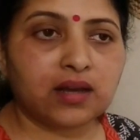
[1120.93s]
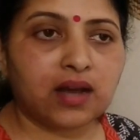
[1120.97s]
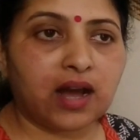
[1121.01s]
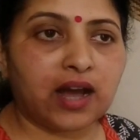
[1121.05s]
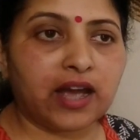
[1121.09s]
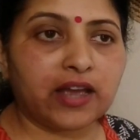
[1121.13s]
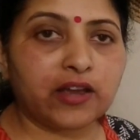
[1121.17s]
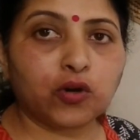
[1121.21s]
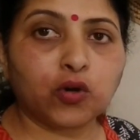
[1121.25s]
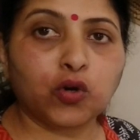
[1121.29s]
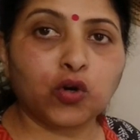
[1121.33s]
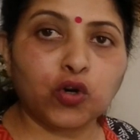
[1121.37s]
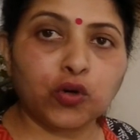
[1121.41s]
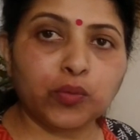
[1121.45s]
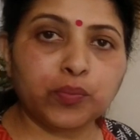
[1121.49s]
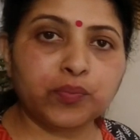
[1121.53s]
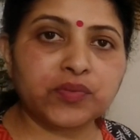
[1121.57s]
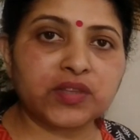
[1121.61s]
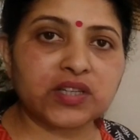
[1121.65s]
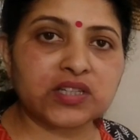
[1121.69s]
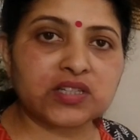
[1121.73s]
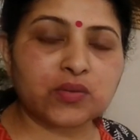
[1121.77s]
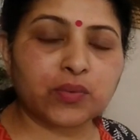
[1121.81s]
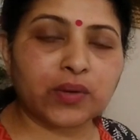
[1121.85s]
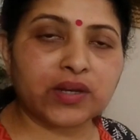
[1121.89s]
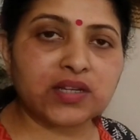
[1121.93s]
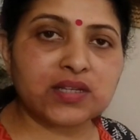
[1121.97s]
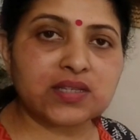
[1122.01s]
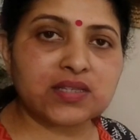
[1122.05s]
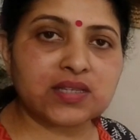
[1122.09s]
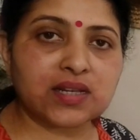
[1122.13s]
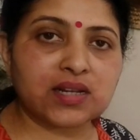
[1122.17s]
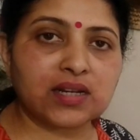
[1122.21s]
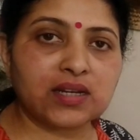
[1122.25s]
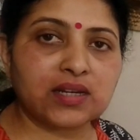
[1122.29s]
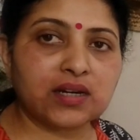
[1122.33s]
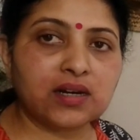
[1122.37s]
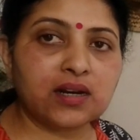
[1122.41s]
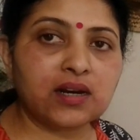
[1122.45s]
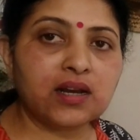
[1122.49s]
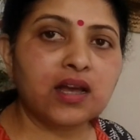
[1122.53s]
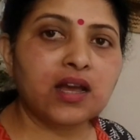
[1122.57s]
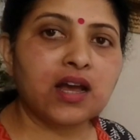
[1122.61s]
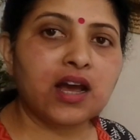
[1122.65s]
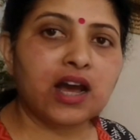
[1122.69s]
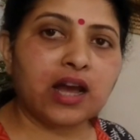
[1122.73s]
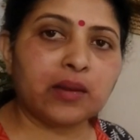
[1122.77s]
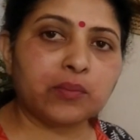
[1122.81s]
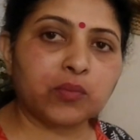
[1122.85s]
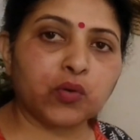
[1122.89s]
I hope this one is clear.
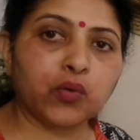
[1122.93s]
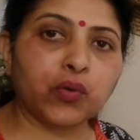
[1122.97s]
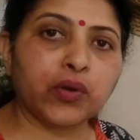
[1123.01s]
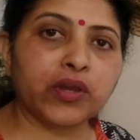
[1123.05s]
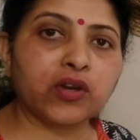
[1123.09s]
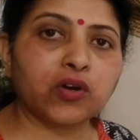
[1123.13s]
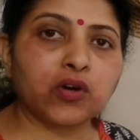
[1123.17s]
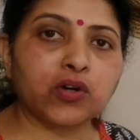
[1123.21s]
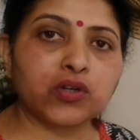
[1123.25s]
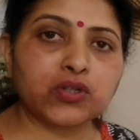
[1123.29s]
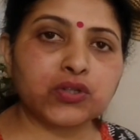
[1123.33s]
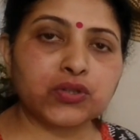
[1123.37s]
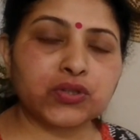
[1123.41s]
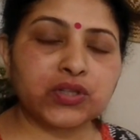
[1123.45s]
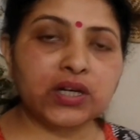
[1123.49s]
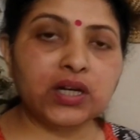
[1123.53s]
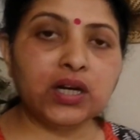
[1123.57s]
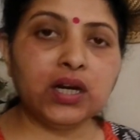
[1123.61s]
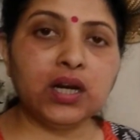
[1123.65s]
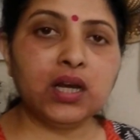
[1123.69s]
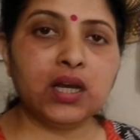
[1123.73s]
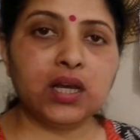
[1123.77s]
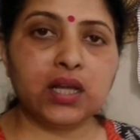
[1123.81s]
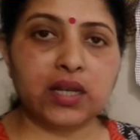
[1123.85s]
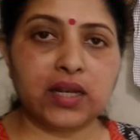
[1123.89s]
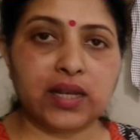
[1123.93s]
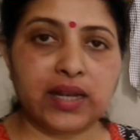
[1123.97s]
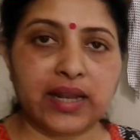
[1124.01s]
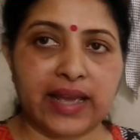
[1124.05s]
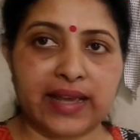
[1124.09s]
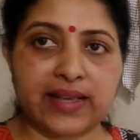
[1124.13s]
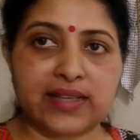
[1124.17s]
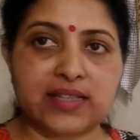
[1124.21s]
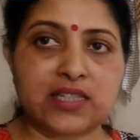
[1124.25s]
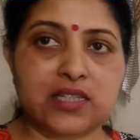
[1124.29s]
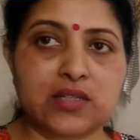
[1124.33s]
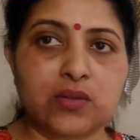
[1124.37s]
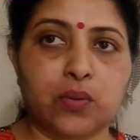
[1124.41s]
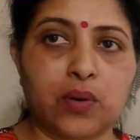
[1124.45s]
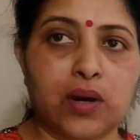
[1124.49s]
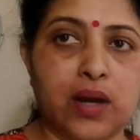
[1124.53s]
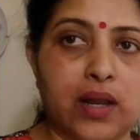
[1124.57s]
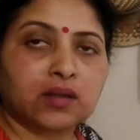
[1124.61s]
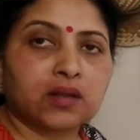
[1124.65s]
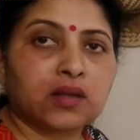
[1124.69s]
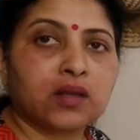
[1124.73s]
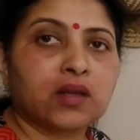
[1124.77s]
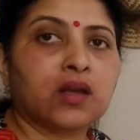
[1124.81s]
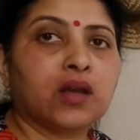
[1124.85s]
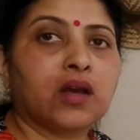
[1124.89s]
I'm going on to the next
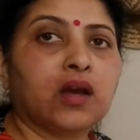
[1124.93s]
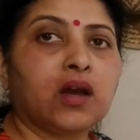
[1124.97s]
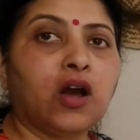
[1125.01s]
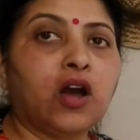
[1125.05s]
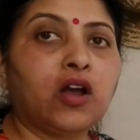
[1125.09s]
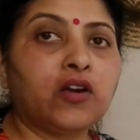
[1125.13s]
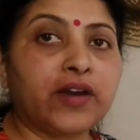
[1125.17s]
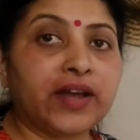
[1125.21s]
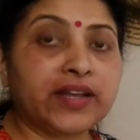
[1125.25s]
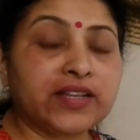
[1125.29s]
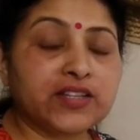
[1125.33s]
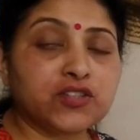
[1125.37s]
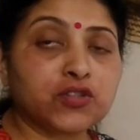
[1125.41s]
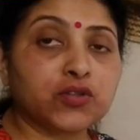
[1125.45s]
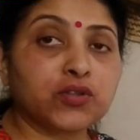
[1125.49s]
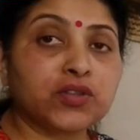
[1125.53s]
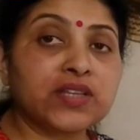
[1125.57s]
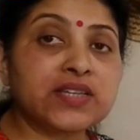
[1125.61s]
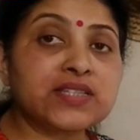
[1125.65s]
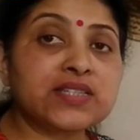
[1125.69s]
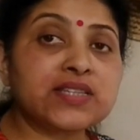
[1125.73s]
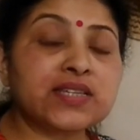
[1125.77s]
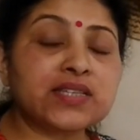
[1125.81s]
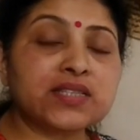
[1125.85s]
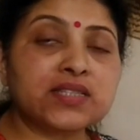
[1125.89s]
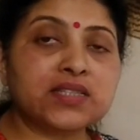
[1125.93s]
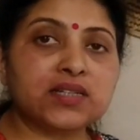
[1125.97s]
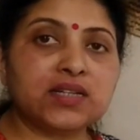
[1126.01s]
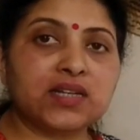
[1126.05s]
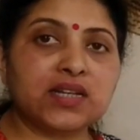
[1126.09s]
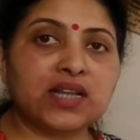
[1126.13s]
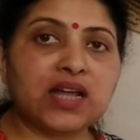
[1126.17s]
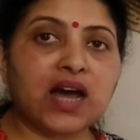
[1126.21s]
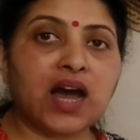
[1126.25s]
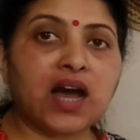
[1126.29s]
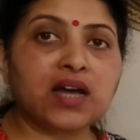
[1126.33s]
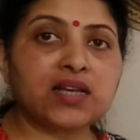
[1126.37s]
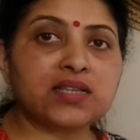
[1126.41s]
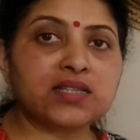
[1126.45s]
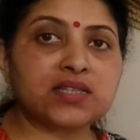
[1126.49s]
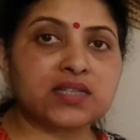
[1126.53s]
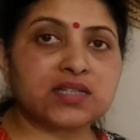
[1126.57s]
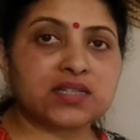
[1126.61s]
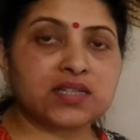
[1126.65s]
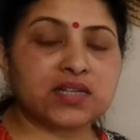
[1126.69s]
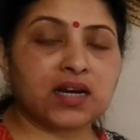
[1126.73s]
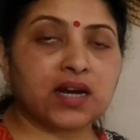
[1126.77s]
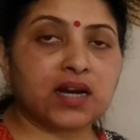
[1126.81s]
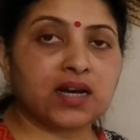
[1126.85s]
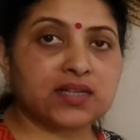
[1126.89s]
one. Alright, so this is the
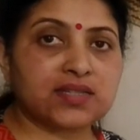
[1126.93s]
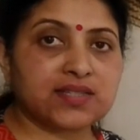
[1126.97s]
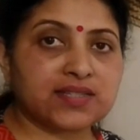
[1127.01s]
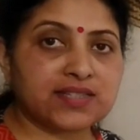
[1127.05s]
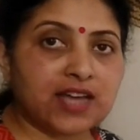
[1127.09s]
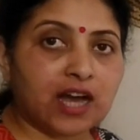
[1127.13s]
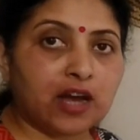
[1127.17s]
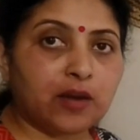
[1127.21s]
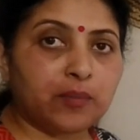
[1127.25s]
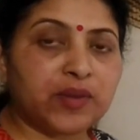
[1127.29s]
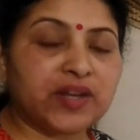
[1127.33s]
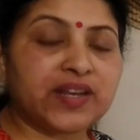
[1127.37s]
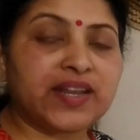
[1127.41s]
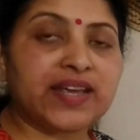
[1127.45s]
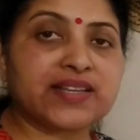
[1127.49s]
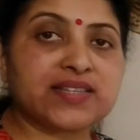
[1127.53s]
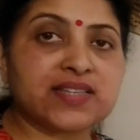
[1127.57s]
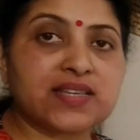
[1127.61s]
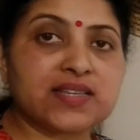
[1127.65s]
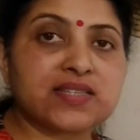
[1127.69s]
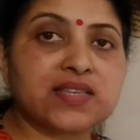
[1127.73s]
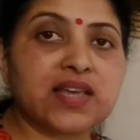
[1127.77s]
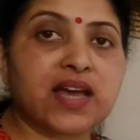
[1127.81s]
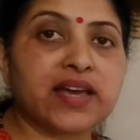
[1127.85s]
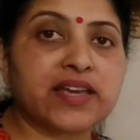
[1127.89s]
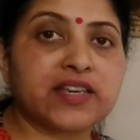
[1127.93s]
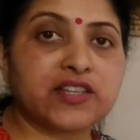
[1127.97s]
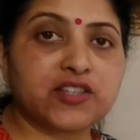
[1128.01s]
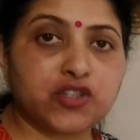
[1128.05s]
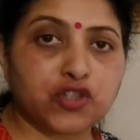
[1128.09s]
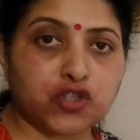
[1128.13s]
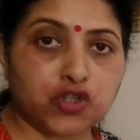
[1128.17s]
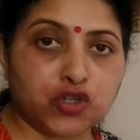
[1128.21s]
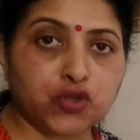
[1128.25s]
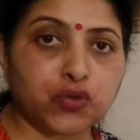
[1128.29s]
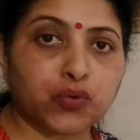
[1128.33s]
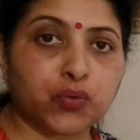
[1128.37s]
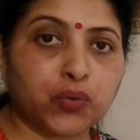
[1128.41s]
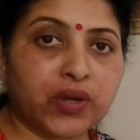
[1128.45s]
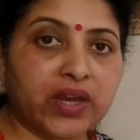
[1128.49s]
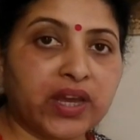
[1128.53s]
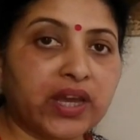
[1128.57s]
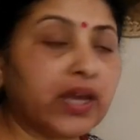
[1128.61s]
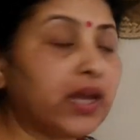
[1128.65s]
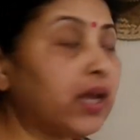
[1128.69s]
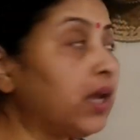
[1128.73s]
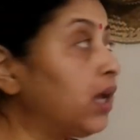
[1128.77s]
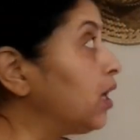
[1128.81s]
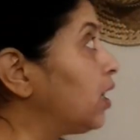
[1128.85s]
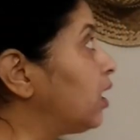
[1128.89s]
last sum in exercise
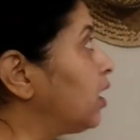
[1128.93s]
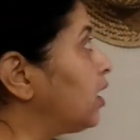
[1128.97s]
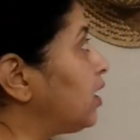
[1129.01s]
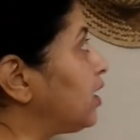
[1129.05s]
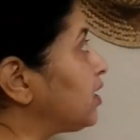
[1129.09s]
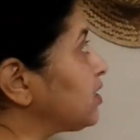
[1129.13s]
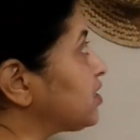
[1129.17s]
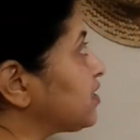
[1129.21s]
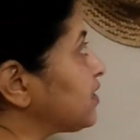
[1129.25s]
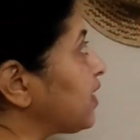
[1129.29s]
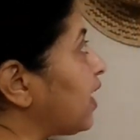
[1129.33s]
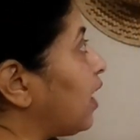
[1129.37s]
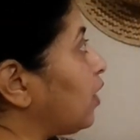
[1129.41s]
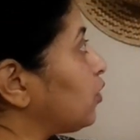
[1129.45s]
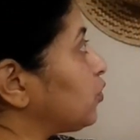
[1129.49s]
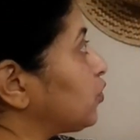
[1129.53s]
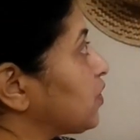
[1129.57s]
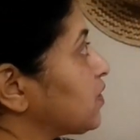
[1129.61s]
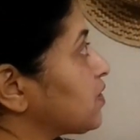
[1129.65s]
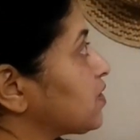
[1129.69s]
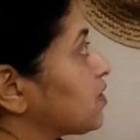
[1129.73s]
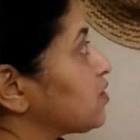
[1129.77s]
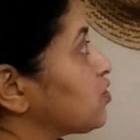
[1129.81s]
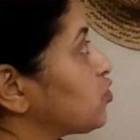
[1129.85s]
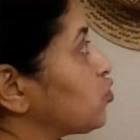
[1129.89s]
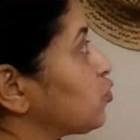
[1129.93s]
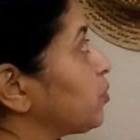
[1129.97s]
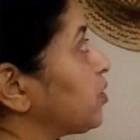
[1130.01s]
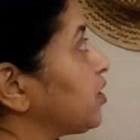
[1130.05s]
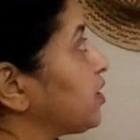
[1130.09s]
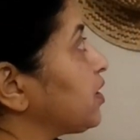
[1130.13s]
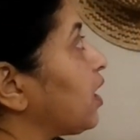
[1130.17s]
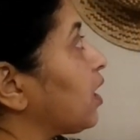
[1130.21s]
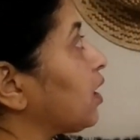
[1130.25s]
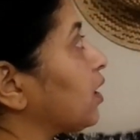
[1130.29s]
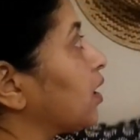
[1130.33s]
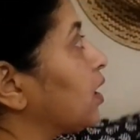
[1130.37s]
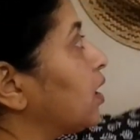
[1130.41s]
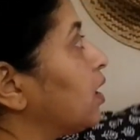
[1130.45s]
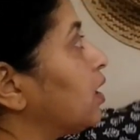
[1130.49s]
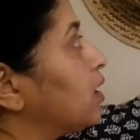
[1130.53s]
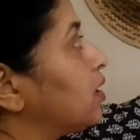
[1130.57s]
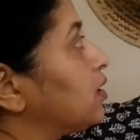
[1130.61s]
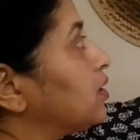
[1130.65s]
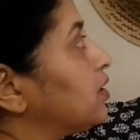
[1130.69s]
2a. Let's see how this is to be done.